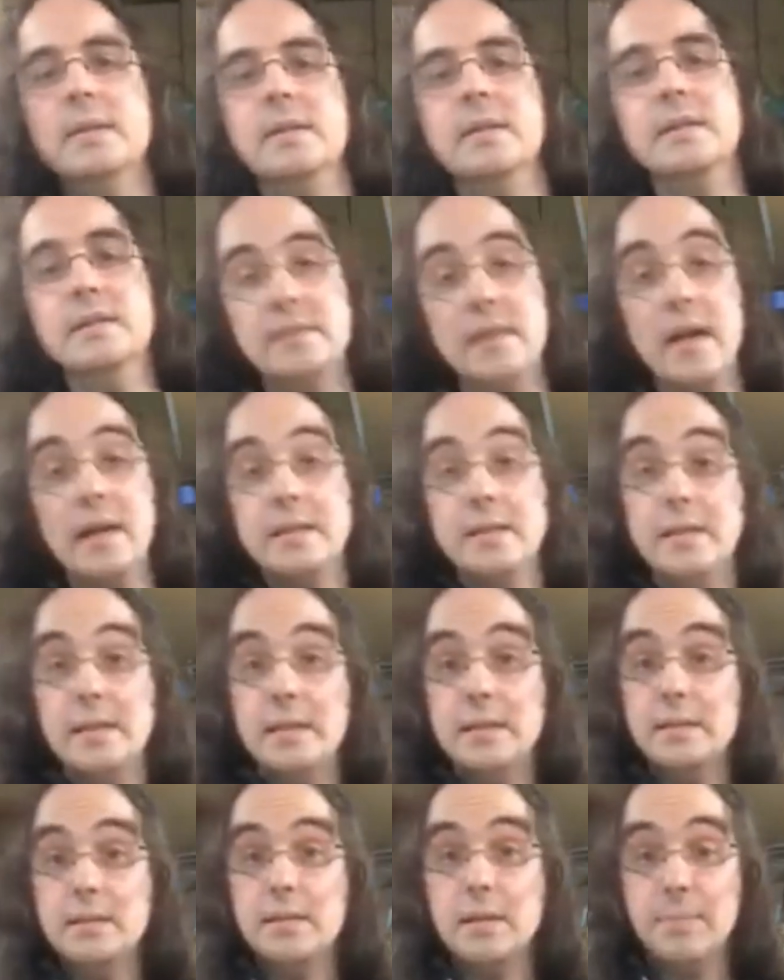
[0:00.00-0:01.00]
This
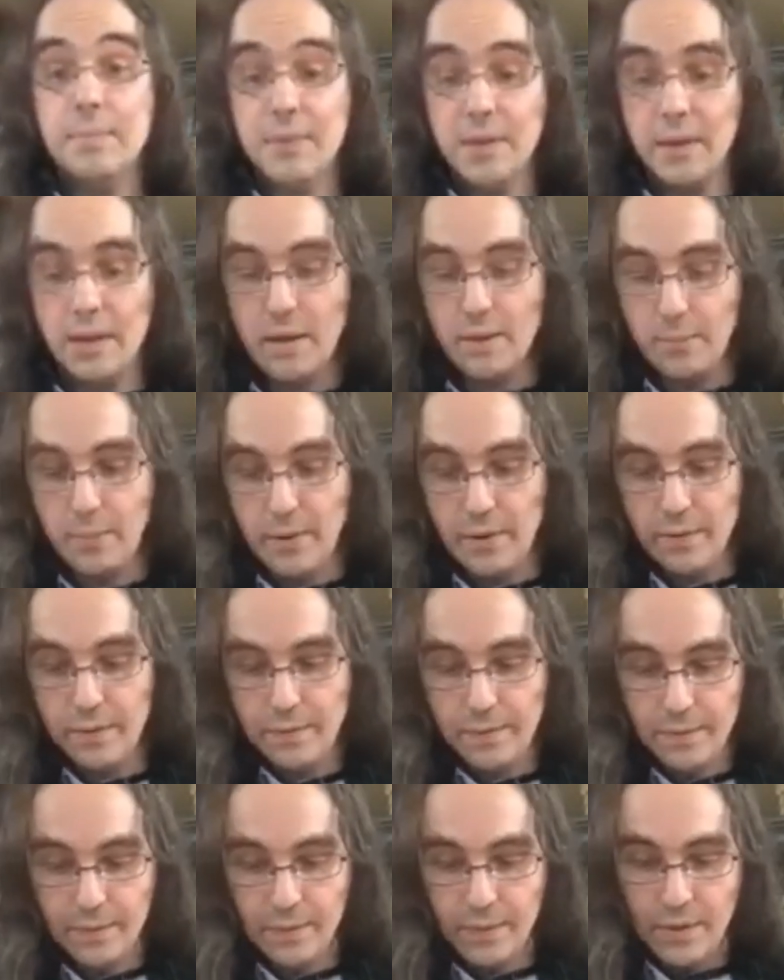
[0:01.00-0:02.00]
actually is something that we've,
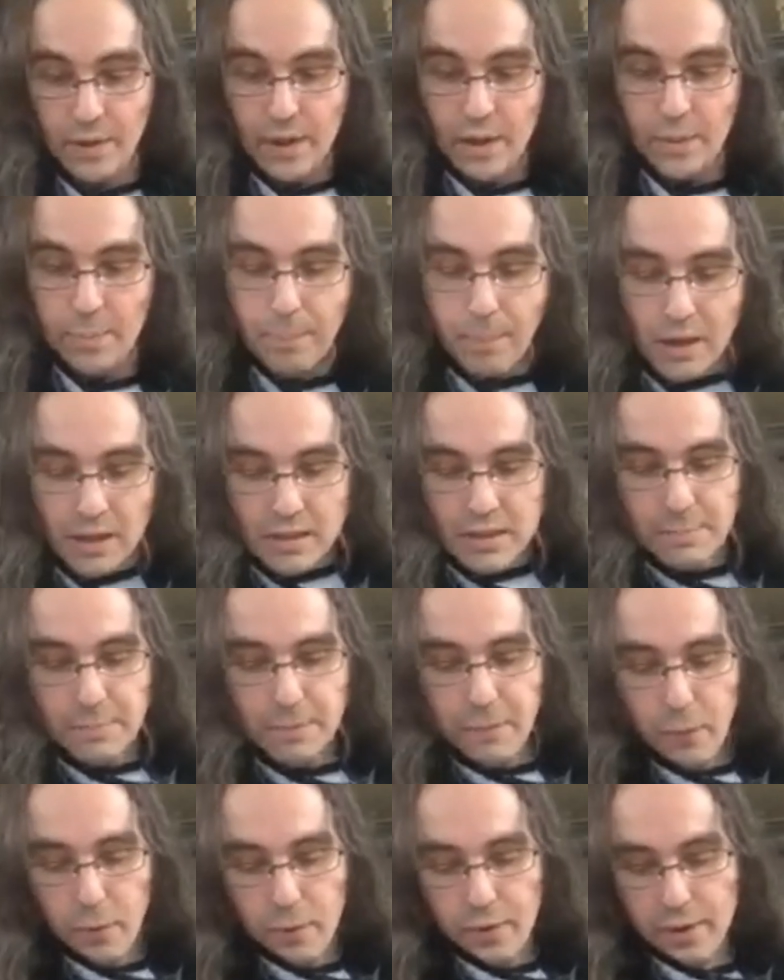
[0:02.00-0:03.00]
months
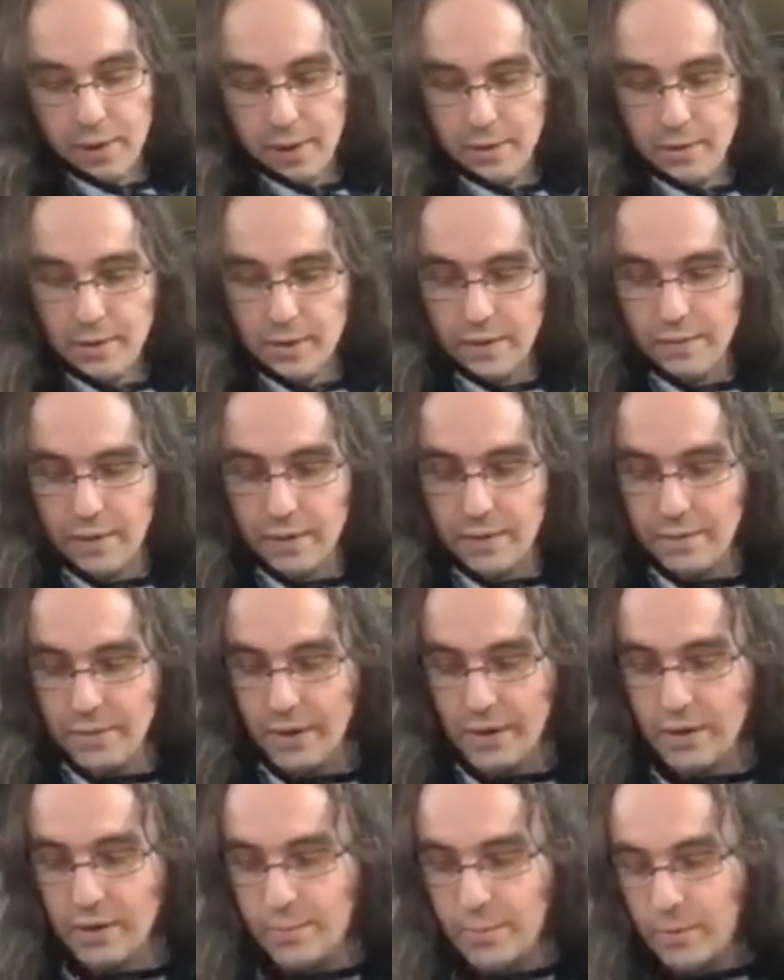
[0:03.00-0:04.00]
before they were even
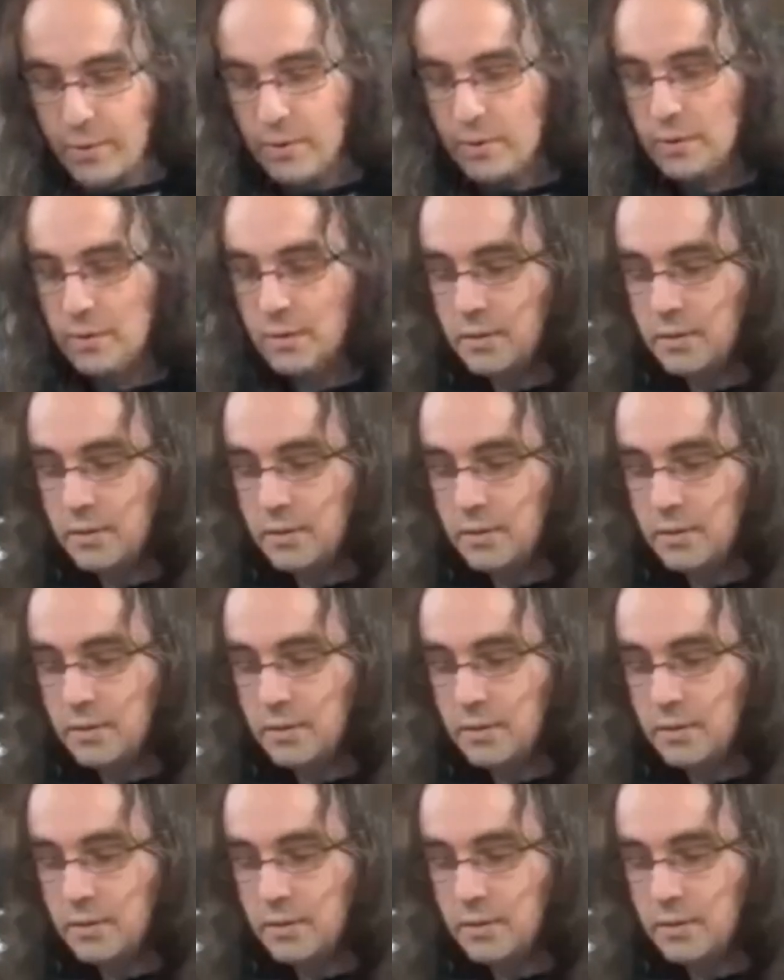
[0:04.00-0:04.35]
available,